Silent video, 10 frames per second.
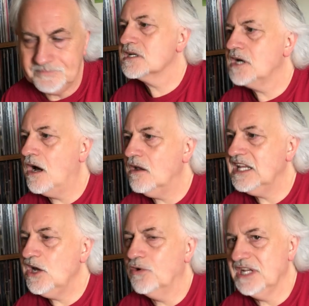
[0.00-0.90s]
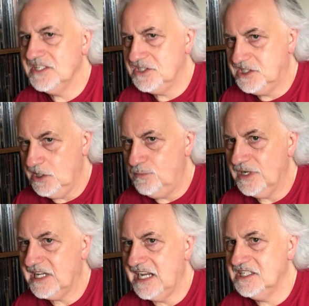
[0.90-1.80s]
Caerleon is
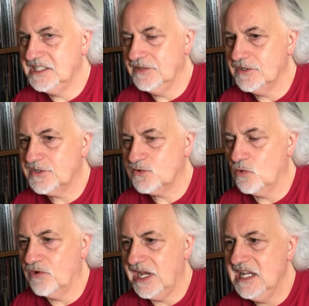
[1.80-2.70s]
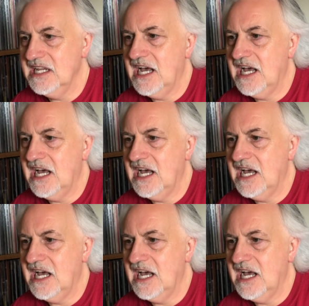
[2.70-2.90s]
duplicated in the story